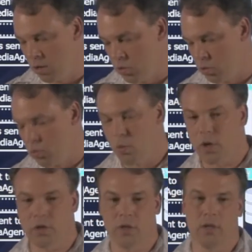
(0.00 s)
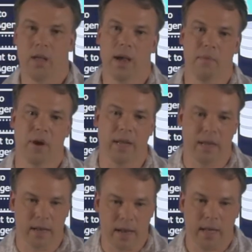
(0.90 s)
source library
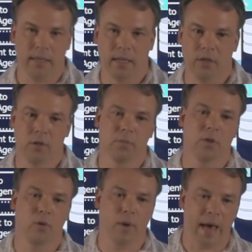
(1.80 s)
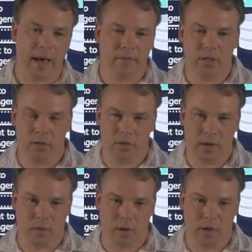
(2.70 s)
not deduped, you have to use
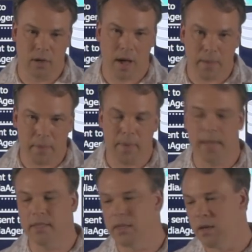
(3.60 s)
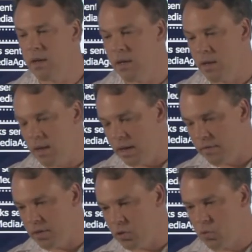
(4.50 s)
network optimized.
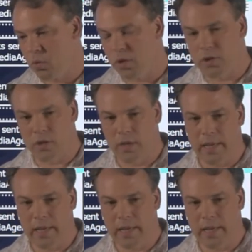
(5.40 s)
If the source